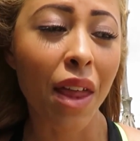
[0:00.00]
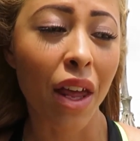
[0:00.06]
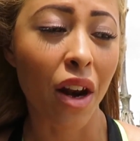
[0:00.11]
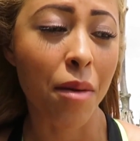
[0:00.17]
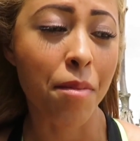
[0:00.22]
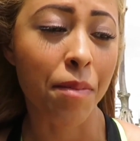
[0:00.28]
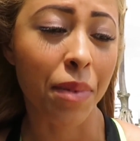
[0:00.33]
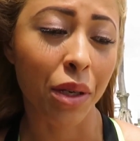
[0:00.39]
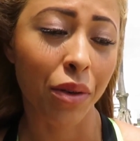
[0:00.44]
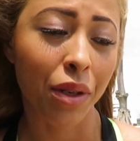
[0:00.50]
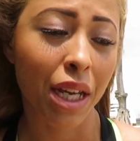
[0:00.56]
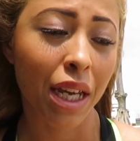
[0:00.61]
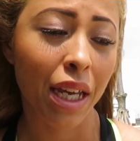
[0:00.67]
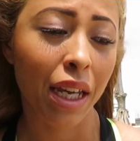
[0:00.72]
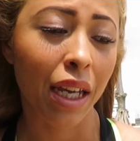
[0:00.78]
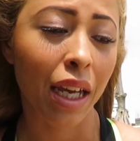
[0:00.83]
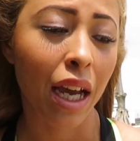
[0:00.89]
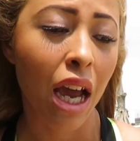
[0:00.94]
that I'm
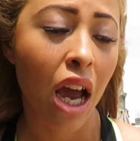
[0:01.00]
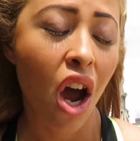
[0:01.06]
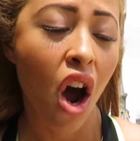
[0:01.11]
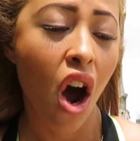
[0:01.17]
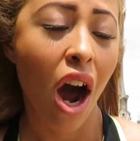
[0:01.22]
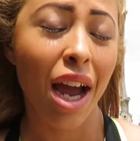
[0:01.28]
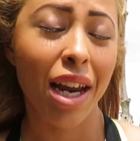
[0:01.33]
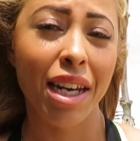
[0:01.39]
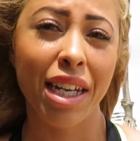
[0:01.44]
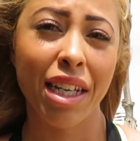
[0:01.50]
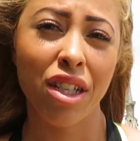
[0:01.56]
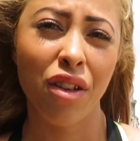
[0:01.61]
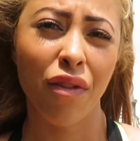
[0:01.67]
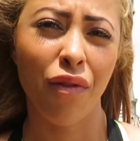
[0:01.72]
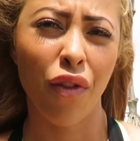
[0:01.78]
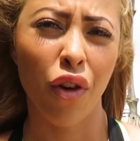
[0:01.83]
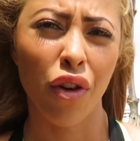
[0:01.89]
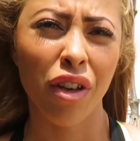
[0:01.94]
building. I need
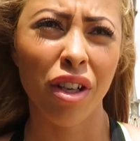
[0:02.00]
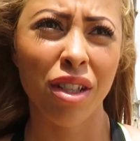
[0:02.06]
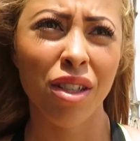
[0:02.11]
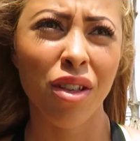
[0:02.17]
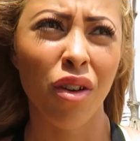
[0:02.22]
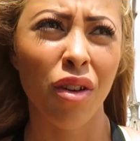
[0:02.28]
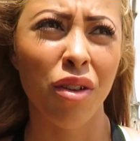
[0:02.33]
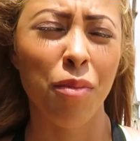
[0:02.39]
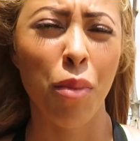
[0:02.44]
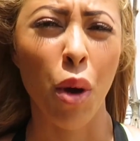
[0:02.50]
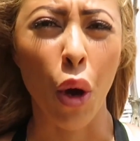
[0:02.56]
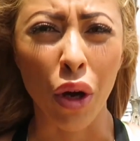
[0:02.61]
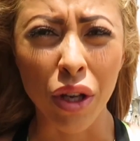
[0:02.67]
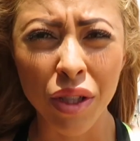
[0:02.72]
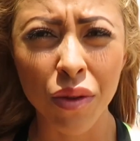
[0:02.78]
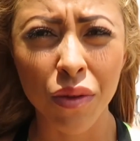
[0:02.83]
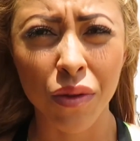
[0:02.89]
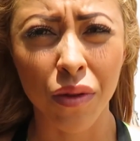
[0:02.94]
to focus on
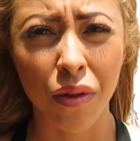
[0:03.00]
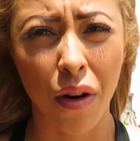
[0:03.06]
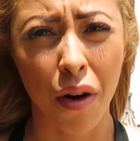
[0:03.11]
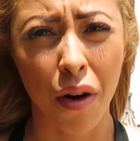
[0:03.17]
personal